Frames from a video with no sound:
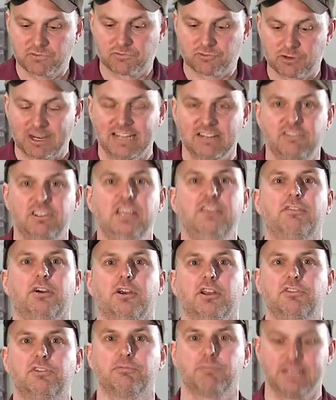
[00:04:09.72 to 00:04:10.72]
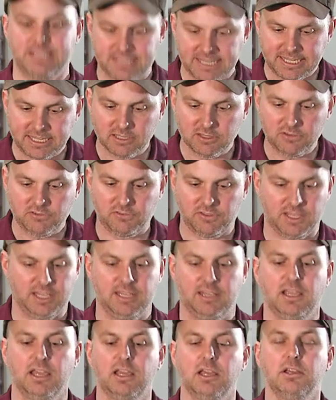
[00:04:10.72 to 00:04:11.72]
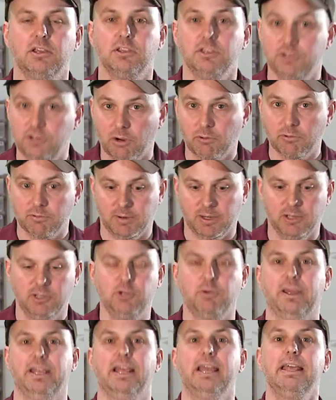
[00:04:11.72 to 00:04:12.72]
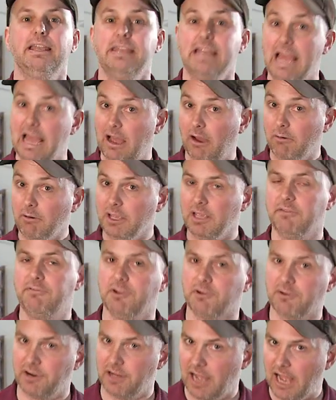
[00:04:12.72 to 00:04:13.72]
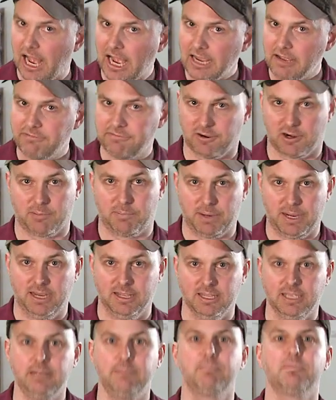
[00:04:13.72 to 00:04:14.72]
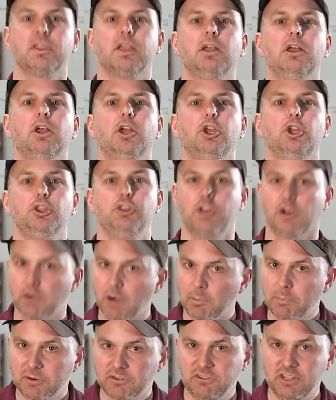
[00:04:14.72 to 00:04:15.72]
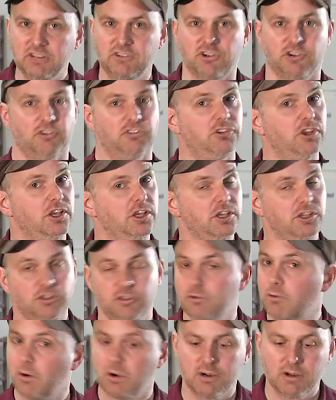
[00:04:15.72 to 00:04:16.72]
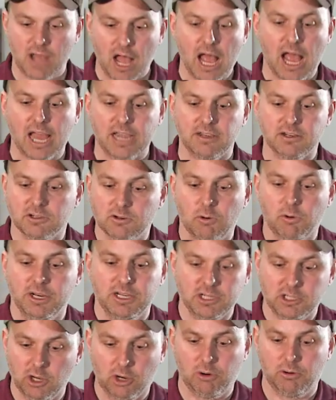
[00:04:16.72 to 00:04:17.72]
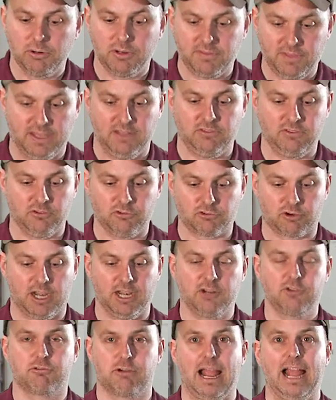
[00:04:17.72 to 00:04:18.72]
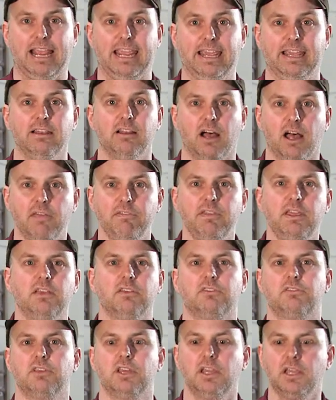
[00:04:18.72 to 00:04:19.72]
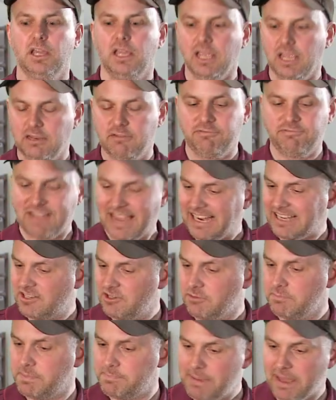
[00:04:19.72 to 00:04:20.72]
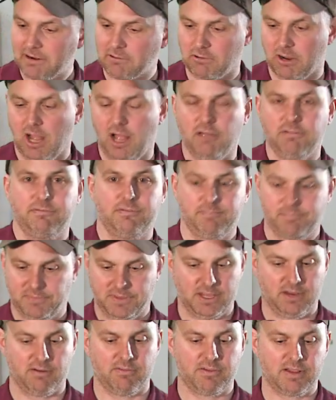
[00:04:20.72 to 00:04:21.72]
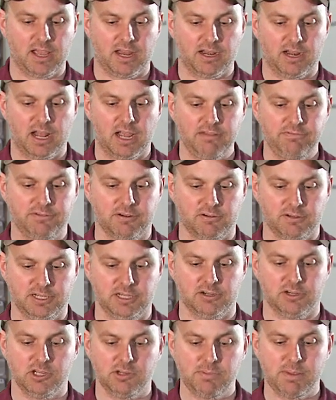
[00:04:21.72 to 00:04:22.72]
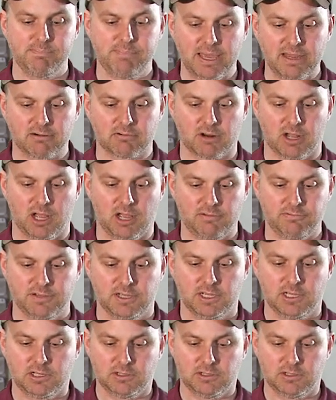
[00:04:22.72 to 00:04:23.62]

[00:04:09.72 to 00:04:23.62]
transceiver. It's a ridiculous thing. You don't want to do it. Now, if you're an IFR pilot, there are procedures. You are not going to go to this and try to track in on this. In fact, you'd be better off, here I've got an iPhone here, you'd be better off